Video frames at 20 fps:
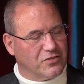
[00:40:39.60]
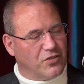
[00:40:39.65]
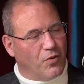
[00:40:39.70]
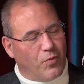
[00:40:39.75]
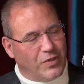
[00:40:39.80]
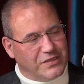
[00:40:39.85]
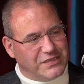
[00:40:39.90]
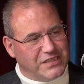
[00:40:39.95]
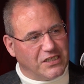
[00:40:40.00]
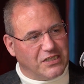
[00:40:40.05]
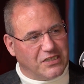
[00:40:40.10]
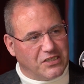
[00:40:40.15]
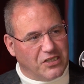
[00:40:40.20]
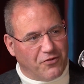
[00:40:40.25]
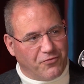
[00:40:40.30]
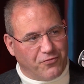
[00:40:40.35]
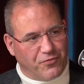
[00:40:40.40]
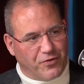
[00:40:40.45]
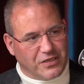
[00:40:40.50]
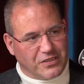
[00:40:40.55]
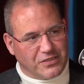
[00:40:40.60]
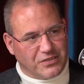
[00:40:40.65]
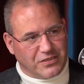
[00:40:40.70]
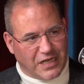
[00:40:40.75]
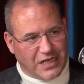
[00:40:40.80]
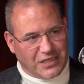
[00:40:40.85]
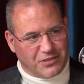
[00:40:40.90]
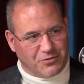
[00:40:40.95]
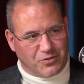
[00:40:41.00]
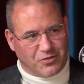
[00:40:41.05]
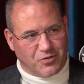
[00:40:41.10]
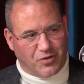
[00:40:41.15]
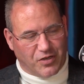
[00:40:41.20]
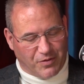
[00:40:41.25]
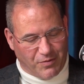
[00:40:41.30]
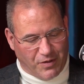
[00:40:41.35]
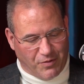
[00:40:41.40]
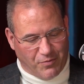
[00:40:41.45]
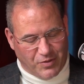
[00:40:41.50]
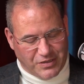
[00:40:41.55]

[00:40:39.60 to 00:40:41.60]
So what's the difference, as we're talking about,